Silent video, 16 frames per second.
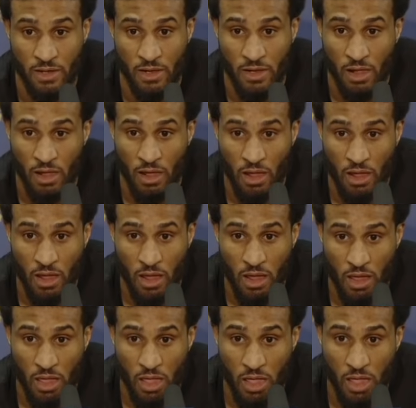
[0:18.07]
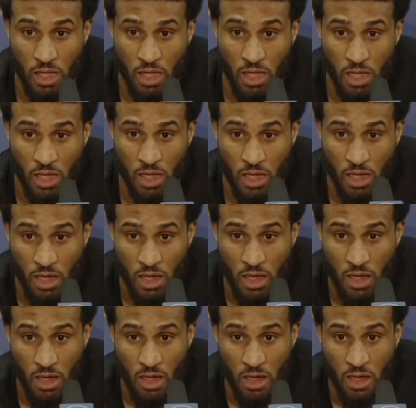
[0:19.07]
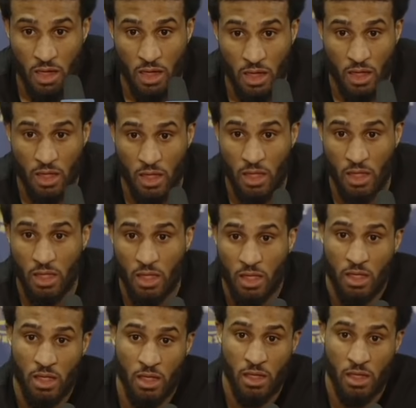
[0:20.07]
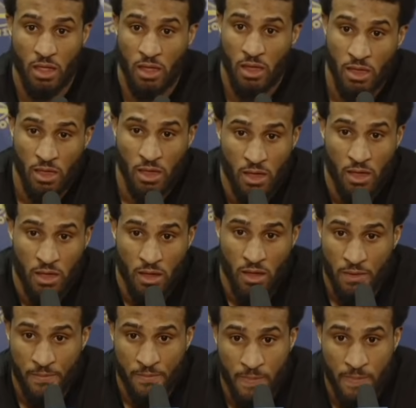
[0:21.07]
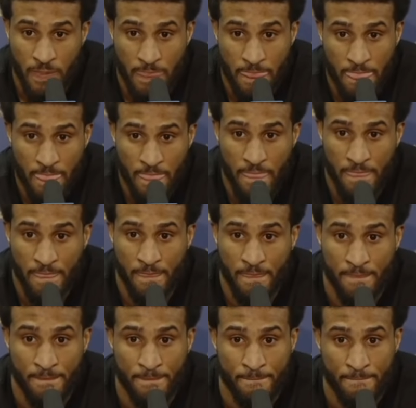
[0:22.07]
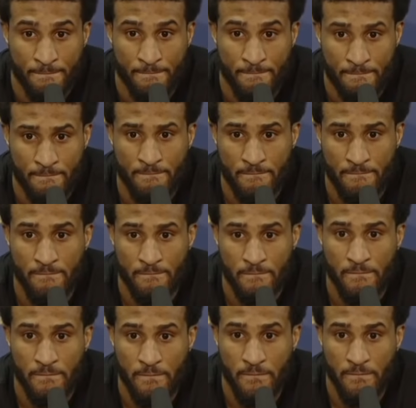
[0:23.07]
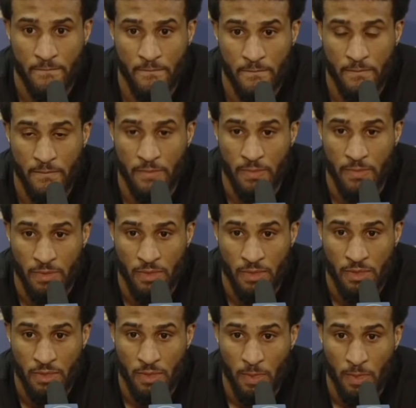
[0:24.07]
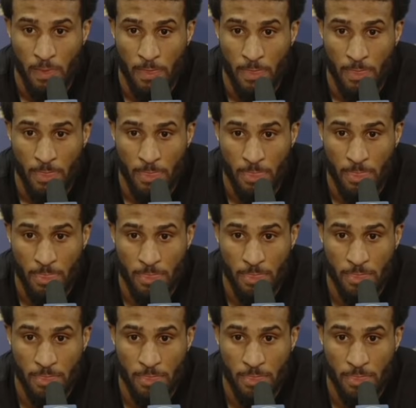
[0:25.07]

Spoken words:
Nothing is said.